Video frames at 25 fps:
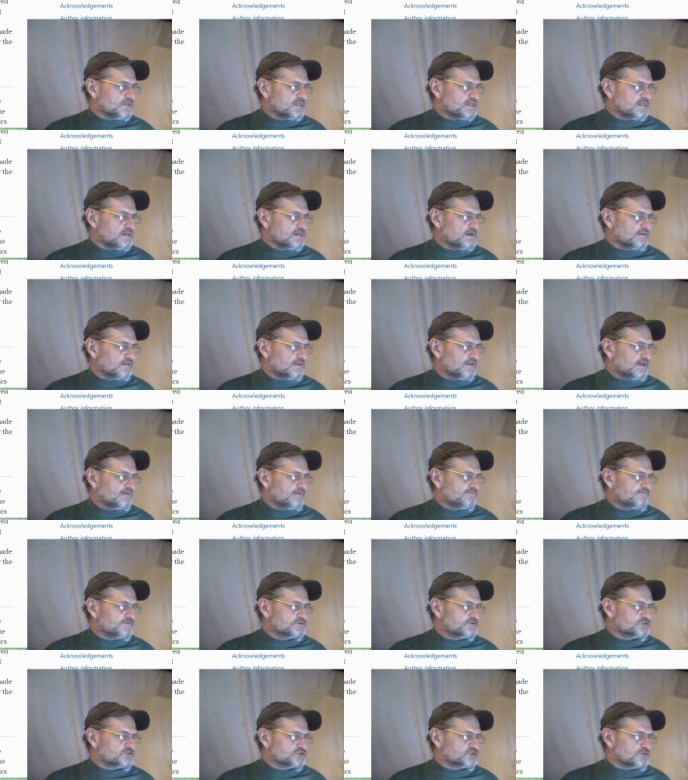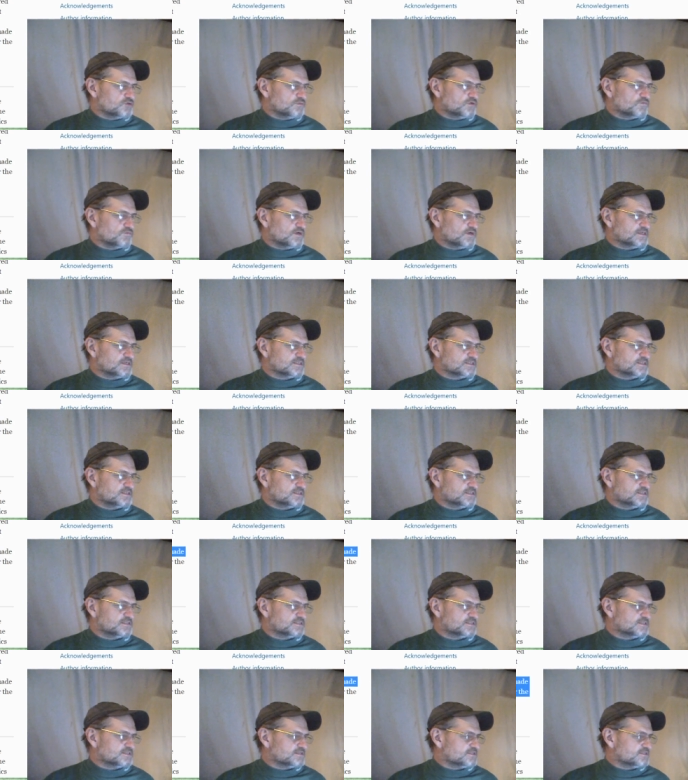ELF Schumann
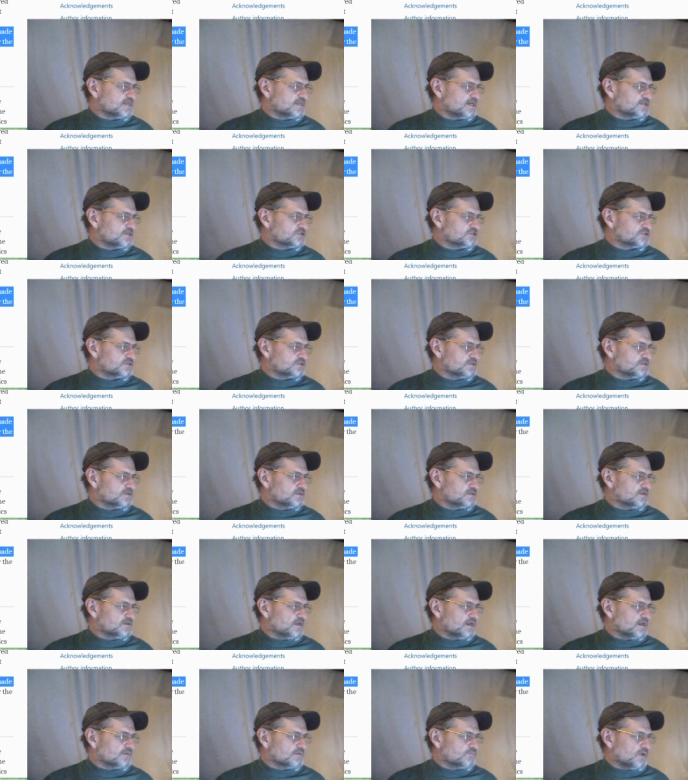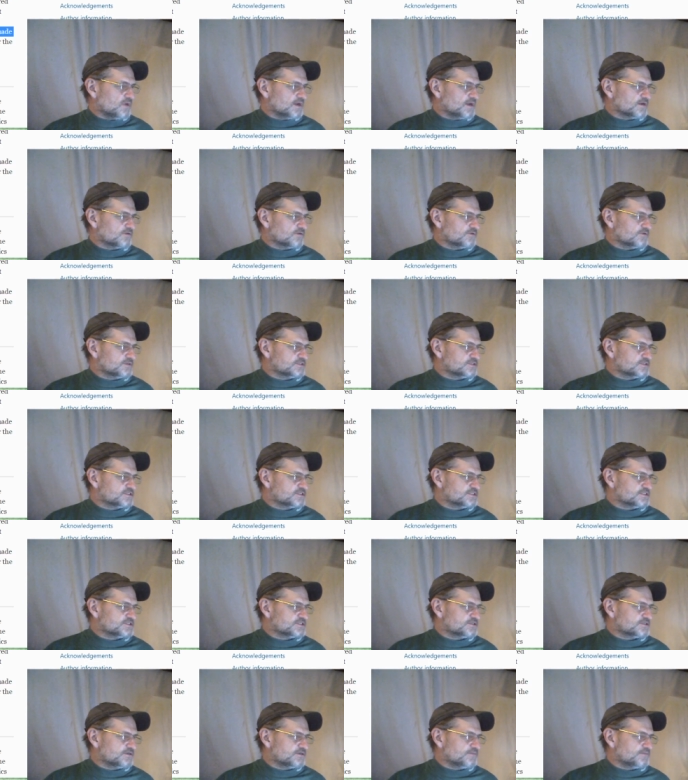resonance detection and monitoring
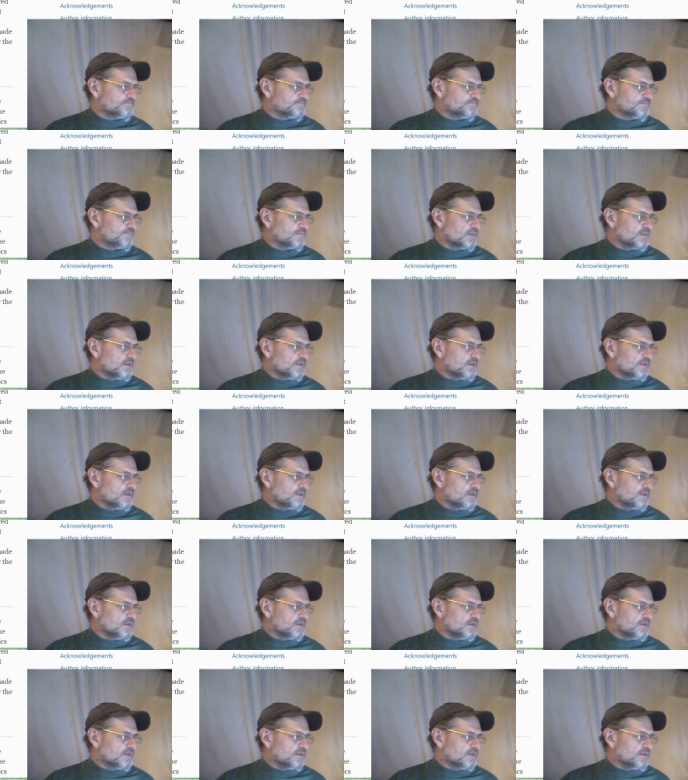system,